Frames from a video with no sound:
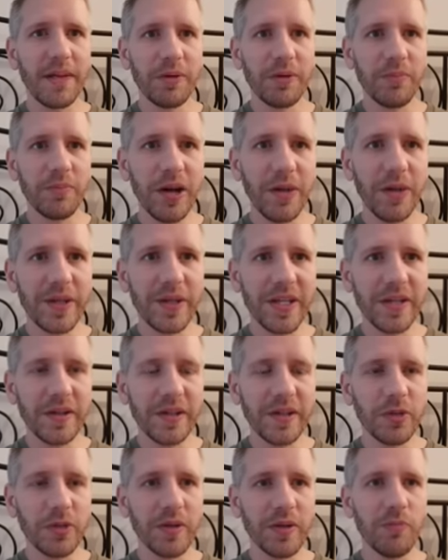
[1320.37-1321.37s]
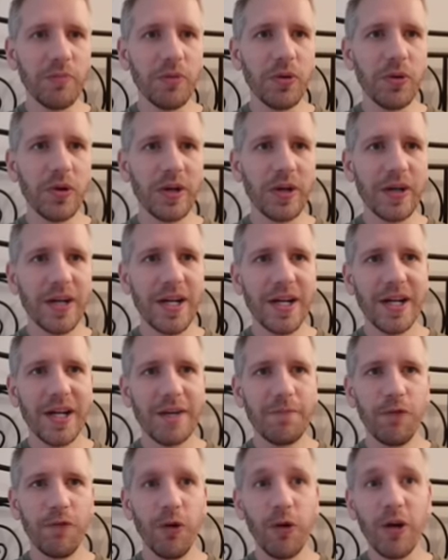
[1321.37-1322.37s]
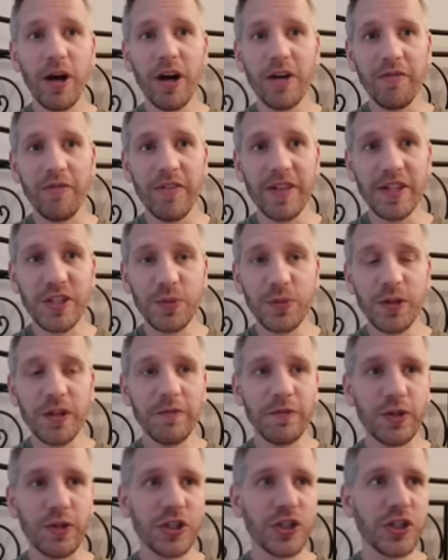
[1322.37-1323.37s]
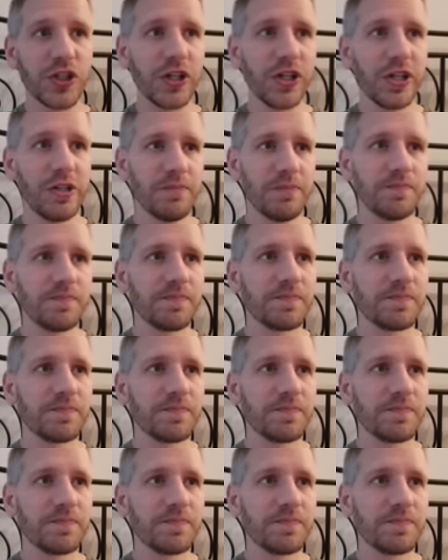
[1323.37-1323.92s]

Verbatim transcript: we'll probably need a little bit more. I'm 4 off this one for sure.